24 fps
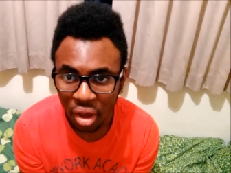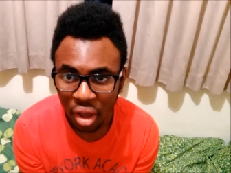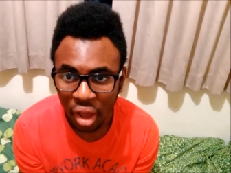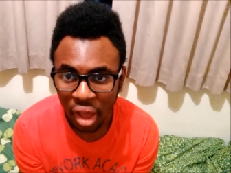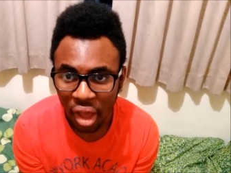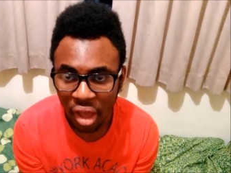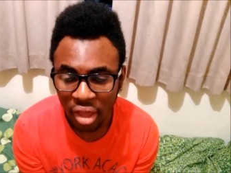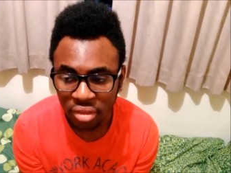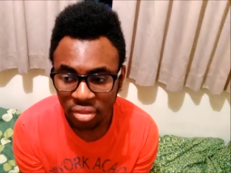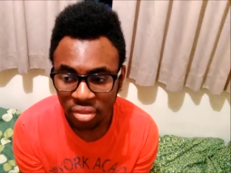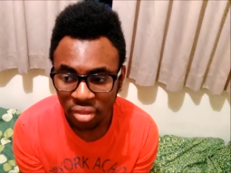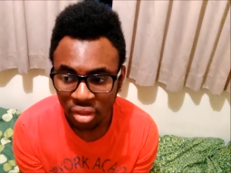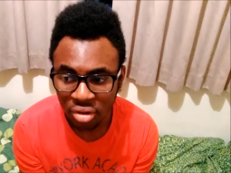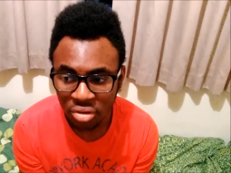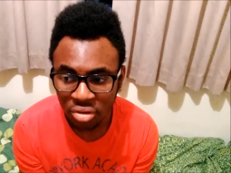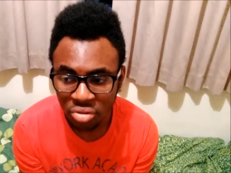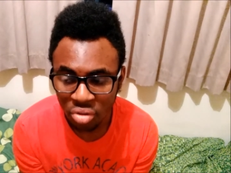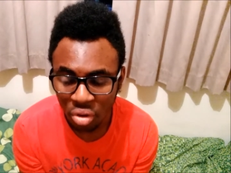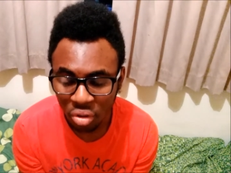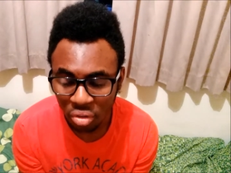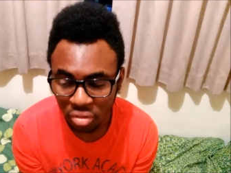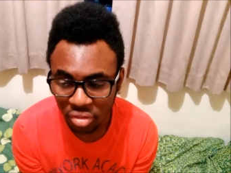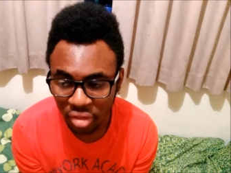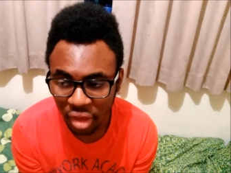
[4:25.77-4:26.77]
and then
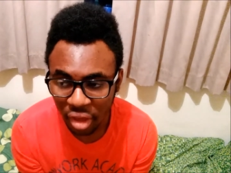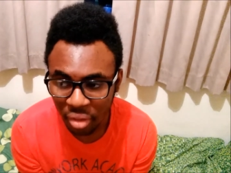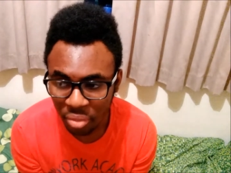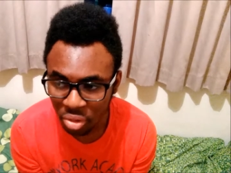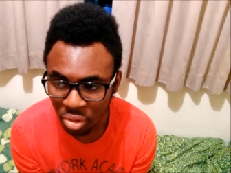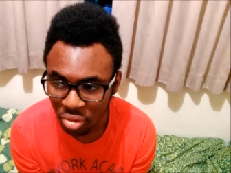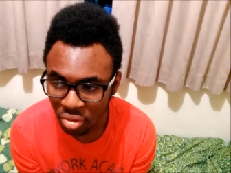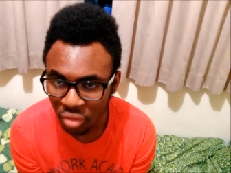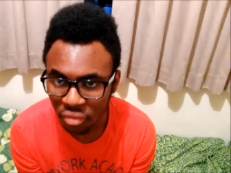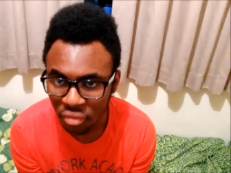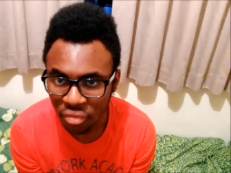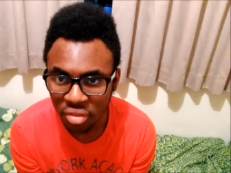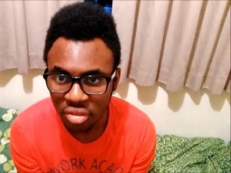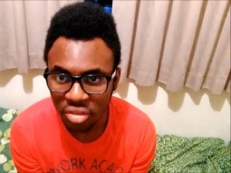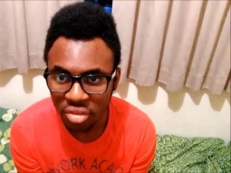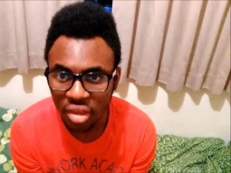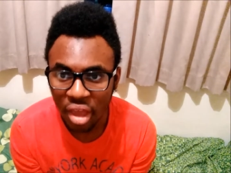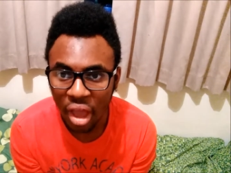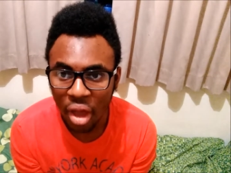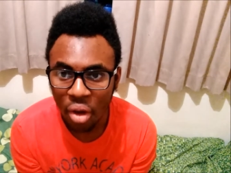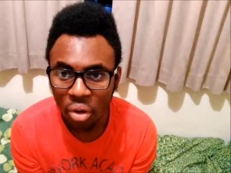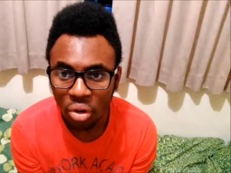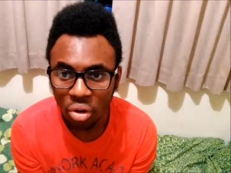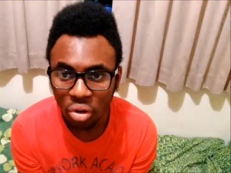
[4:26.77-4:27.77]
not time yourself and see
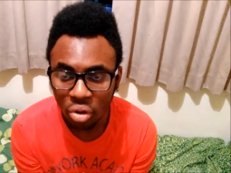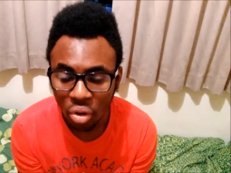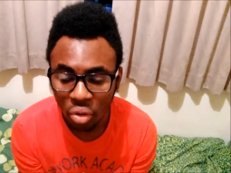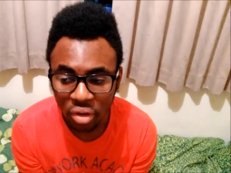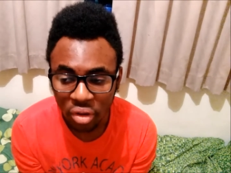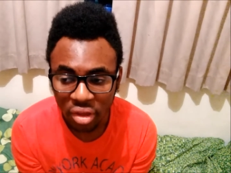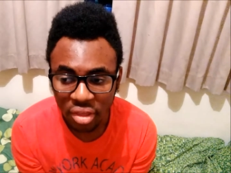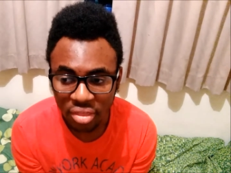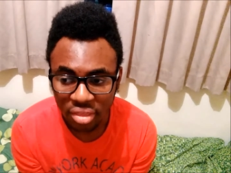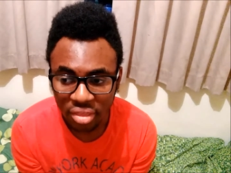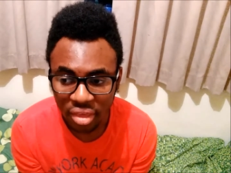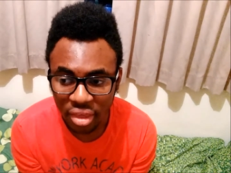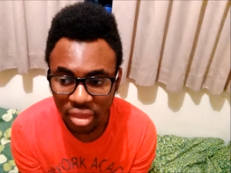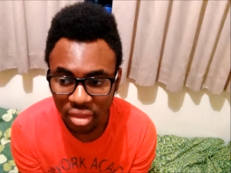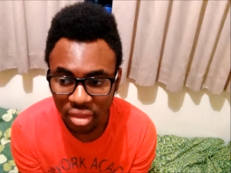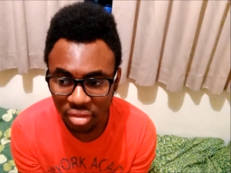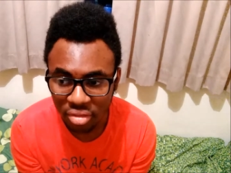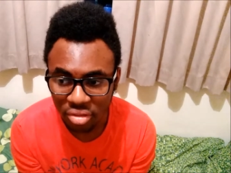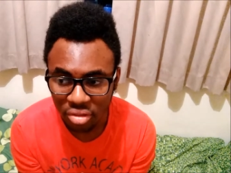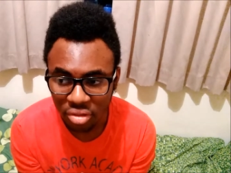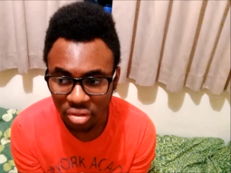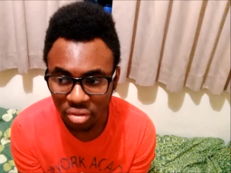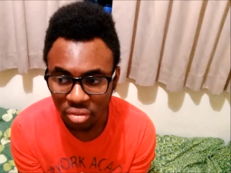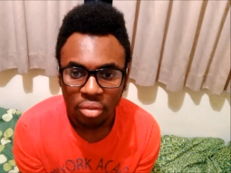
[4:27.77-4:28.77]
how long it
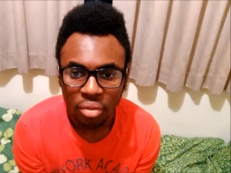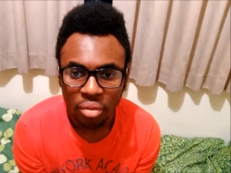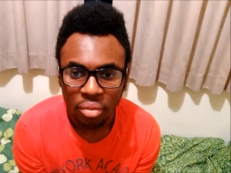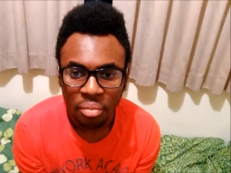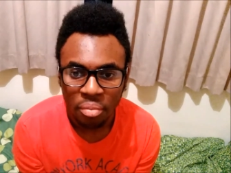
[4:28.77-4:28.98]
takes you.